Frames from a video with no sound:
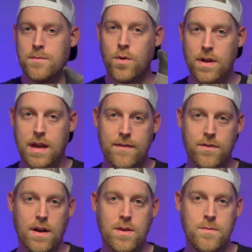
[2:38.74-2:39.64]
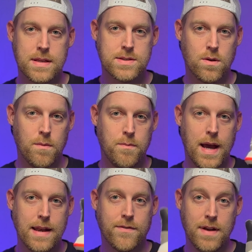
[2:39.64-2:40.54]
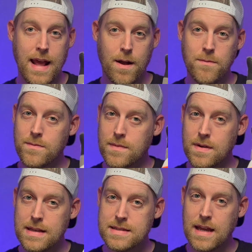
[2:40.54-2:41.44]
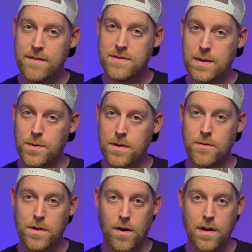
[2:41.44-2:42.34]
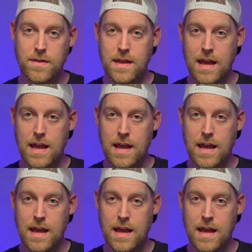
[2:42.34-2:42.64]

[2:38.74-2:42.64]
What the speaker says: More to cover on the midsole, but for now, let's dive deeper regarding the